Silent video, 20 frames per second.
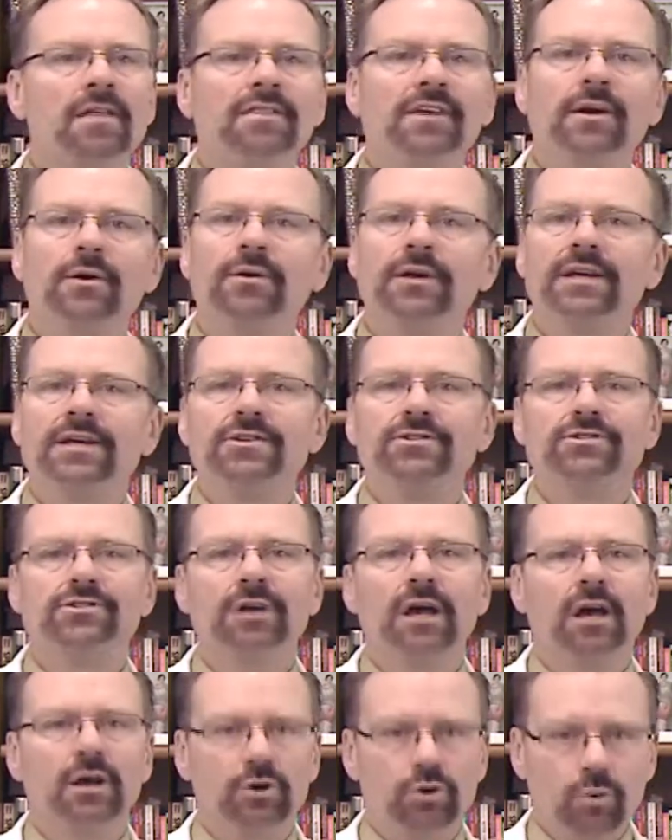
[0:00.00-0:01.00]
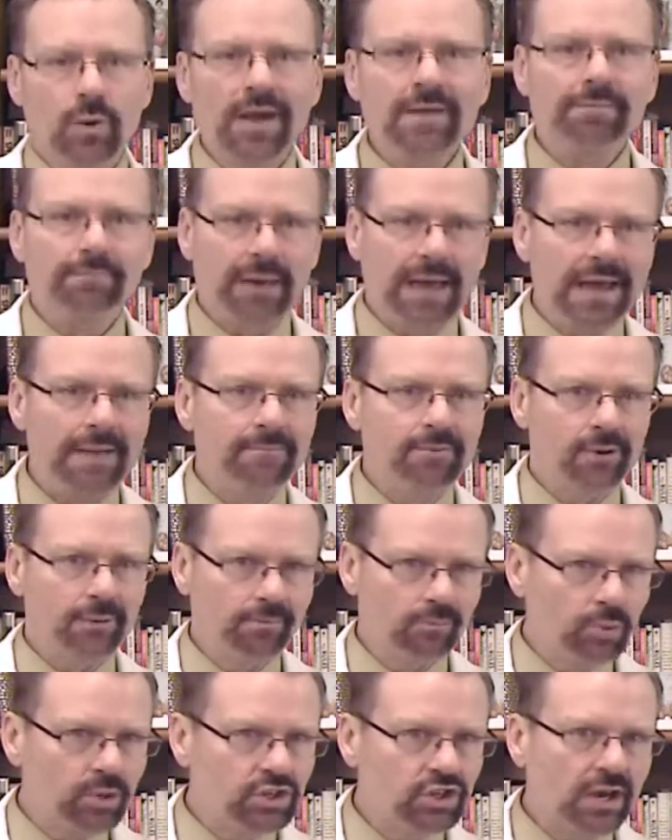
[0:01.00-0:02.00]
There is a great paper,
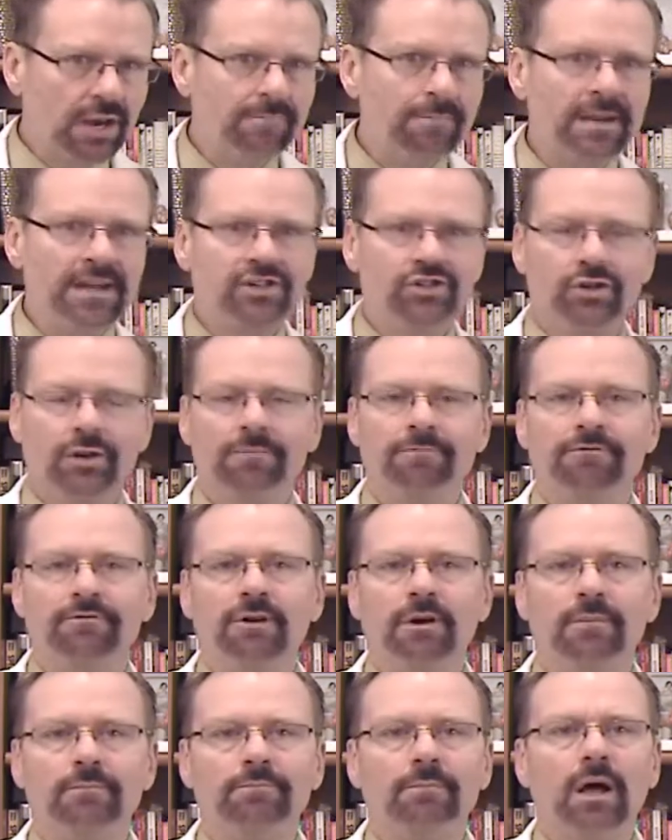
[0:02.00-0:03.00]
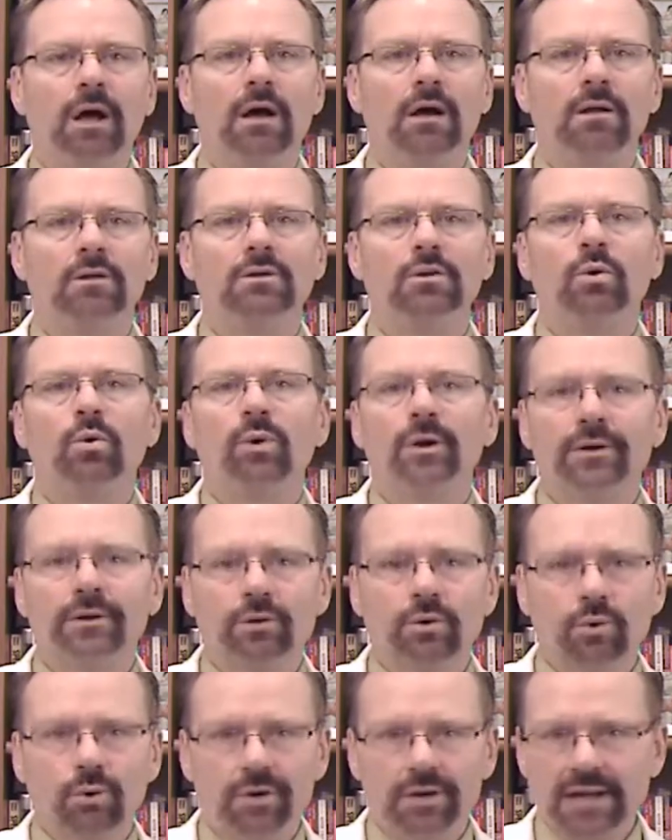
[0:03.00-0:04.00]
which I mentioned, from
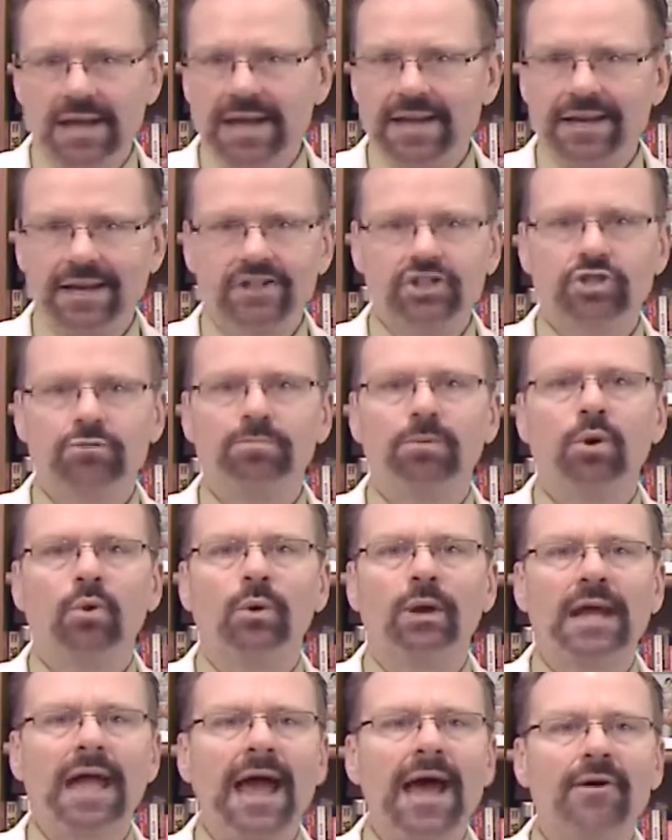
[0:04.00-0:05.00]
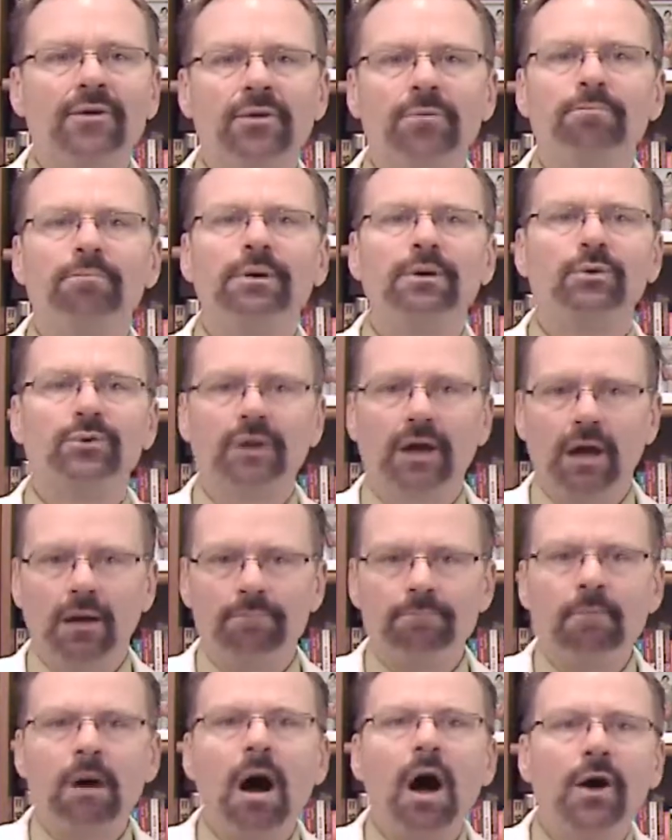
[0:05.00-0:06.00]
Lauren Cordain, exploring how to build
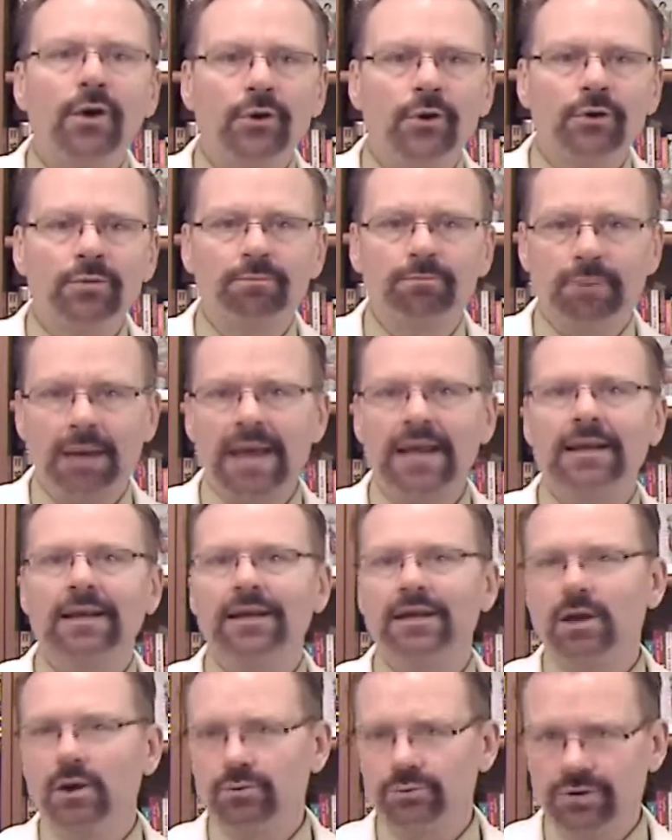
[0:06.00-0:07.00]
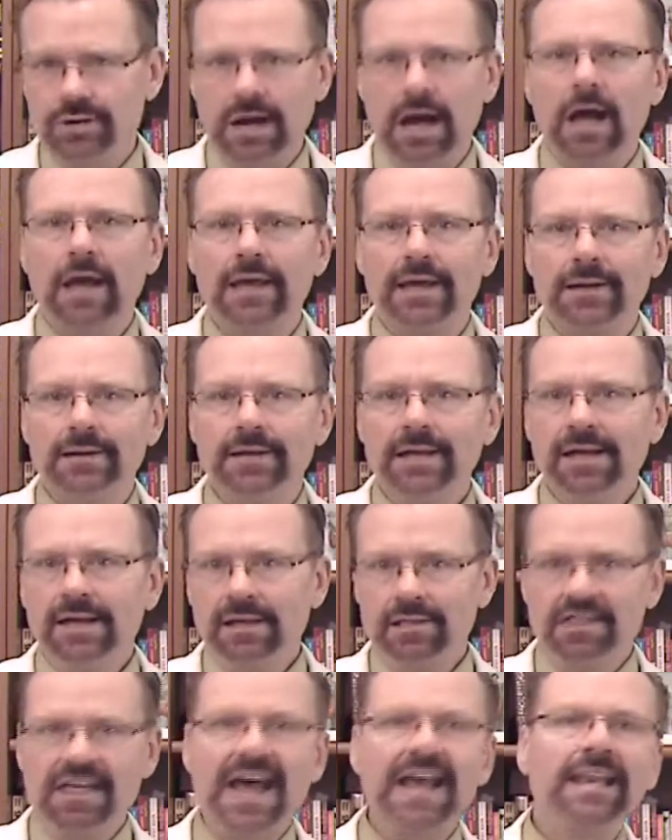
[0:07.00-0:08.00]
a modern paleo diet.
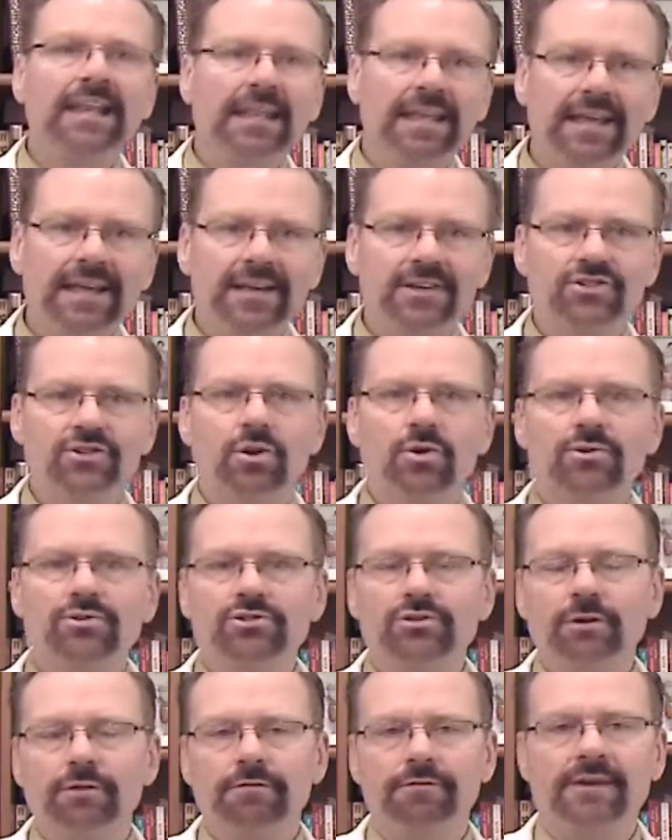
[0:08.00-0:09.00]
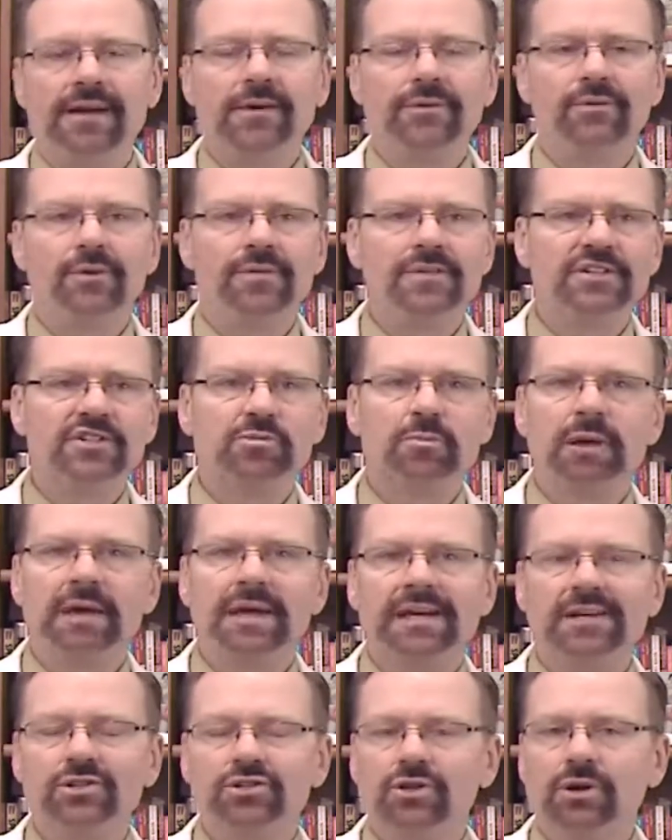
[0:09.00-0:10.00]
That link is also found on this
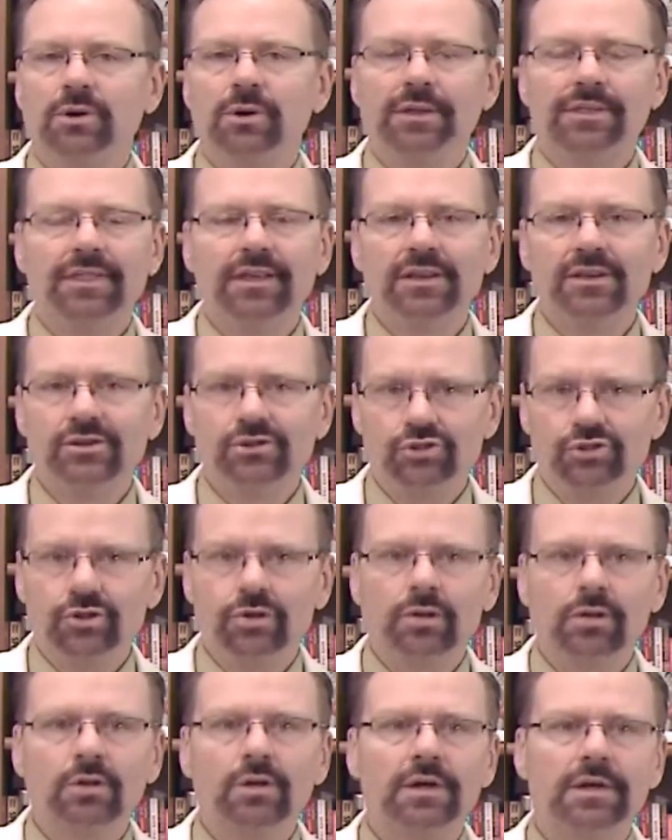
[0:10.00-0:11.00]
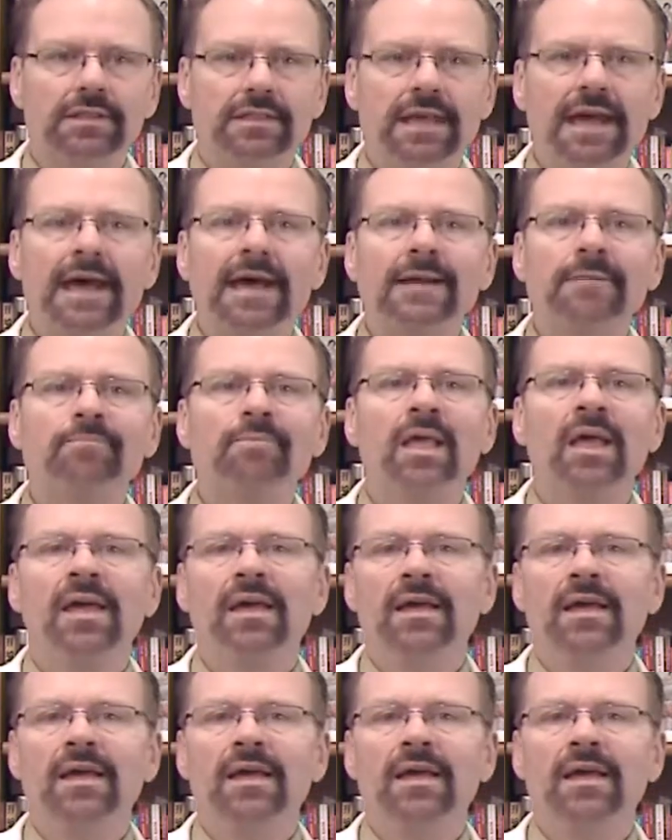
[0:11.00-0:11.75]
page, so I think you should look at that.